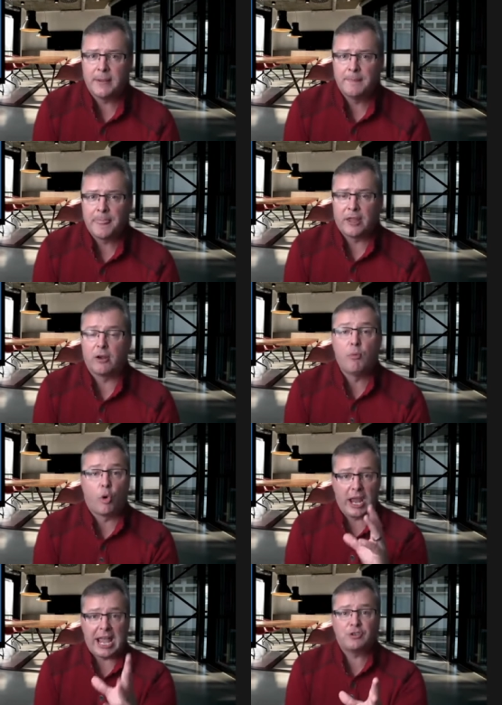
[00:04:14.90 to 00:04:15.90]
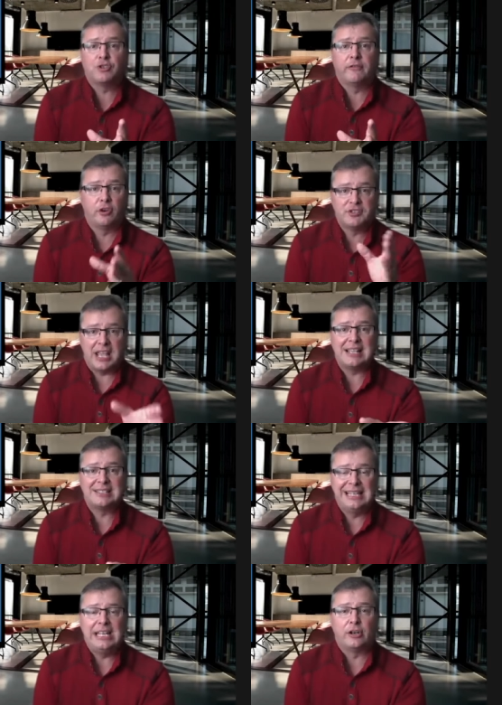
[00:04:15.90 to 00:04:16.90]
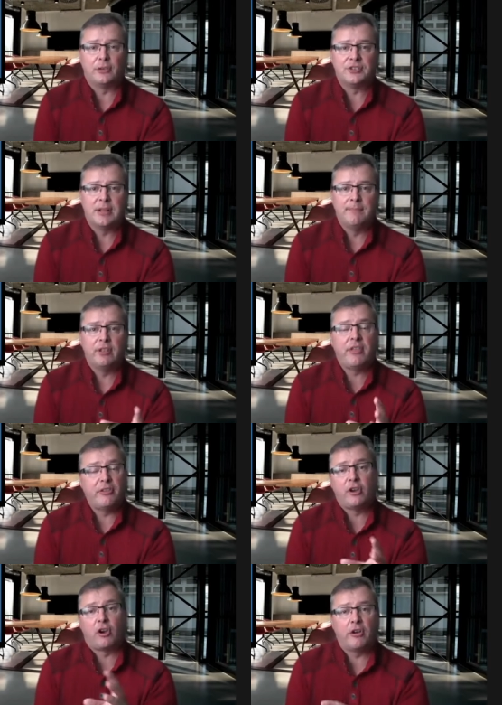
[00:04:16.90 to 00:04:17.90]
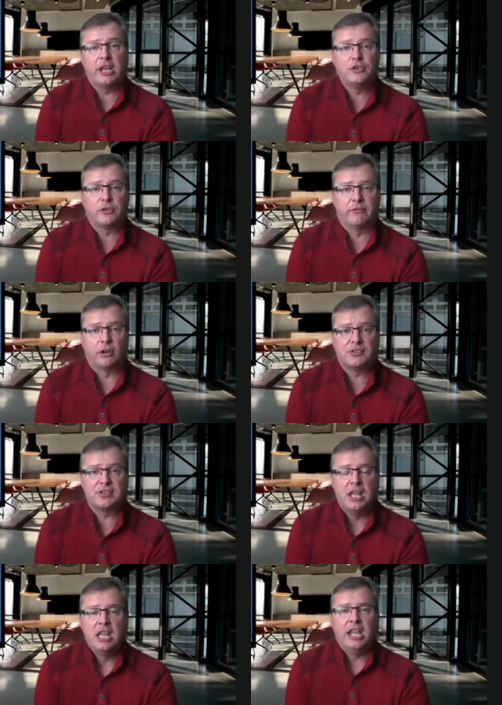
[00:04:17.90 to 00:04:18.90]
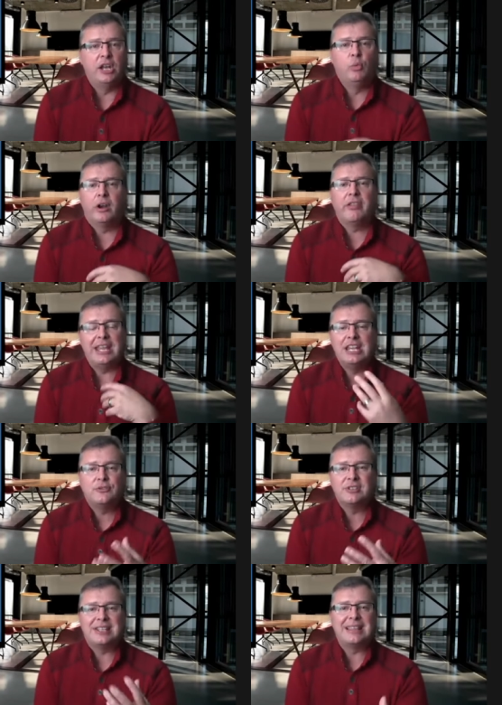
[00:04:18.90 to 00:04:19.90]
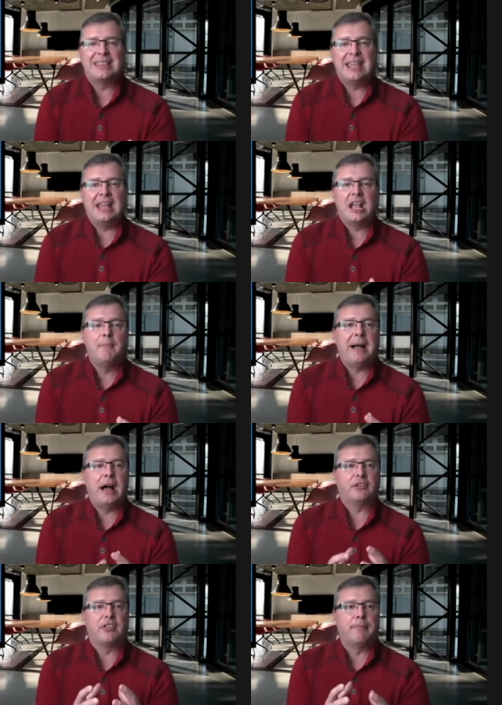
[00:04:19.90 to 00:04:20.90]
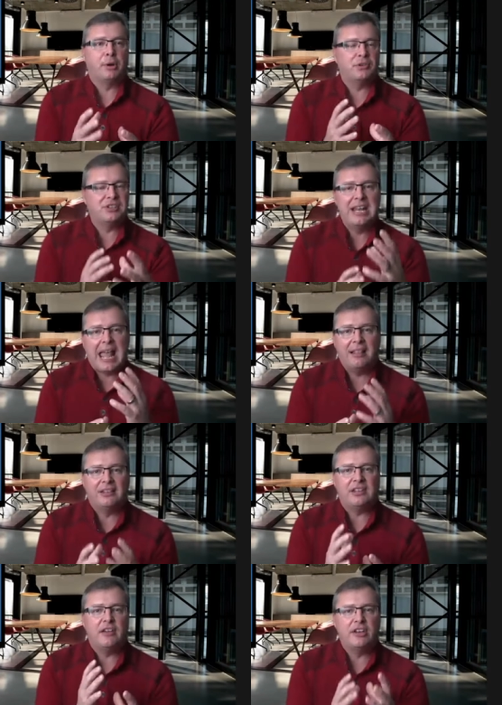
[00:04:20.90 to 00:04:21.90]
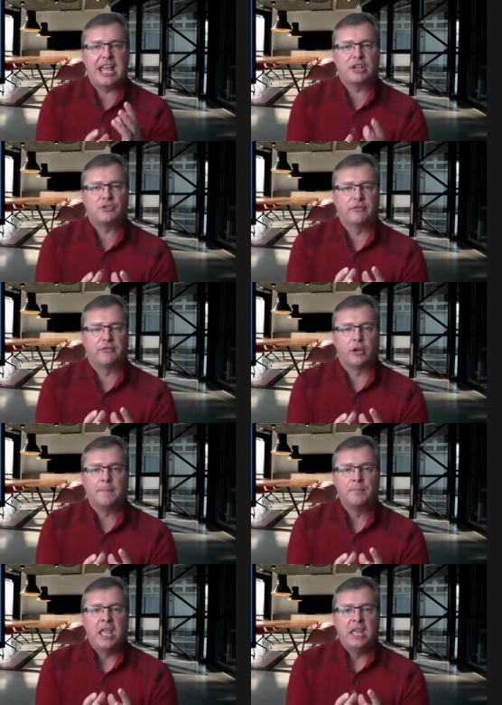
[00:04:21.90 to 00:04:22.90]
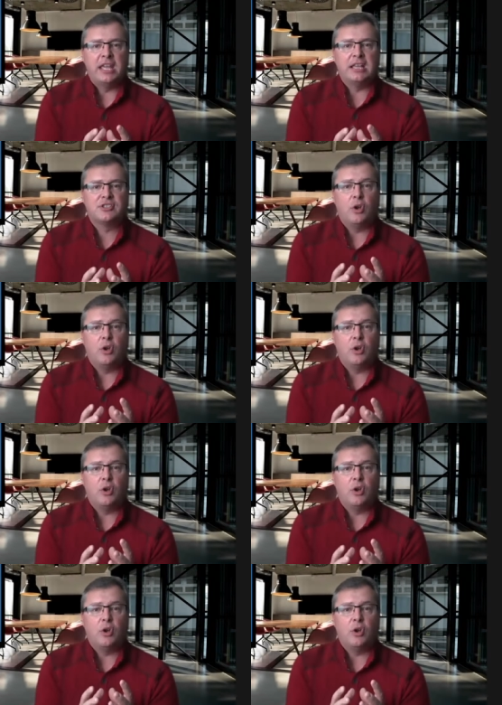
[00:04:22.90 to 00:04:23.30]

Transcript: There are more extroverts as leaders than there are introverts. And one of the interesting thing about the personality of an extrovert is